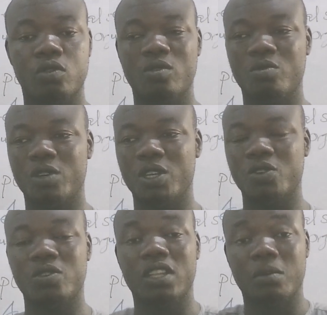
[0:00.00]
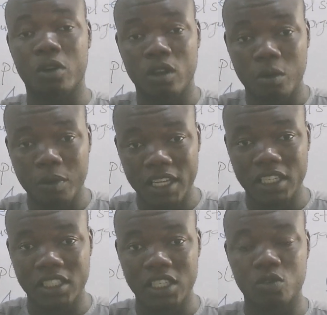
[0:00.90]
or we used to develop a
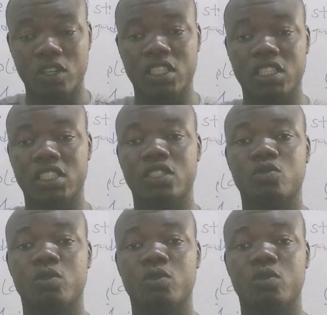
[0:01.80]
disease conditions